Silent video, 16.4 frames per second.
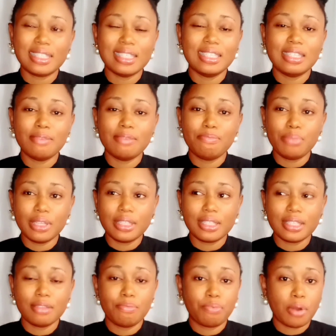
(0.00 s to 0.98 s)

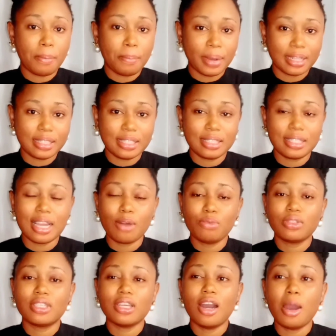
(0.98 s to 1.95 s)
inhibiting properties that
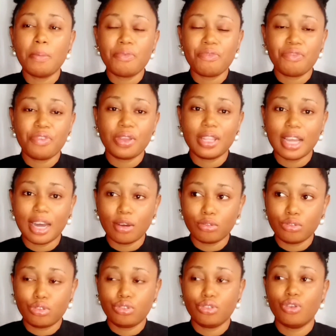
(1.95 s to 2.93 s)
would help fade
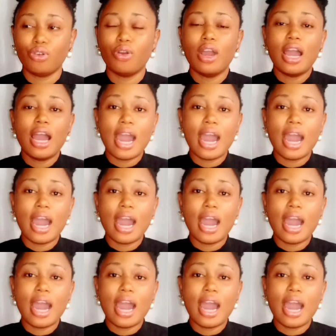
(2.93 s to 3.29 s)
out your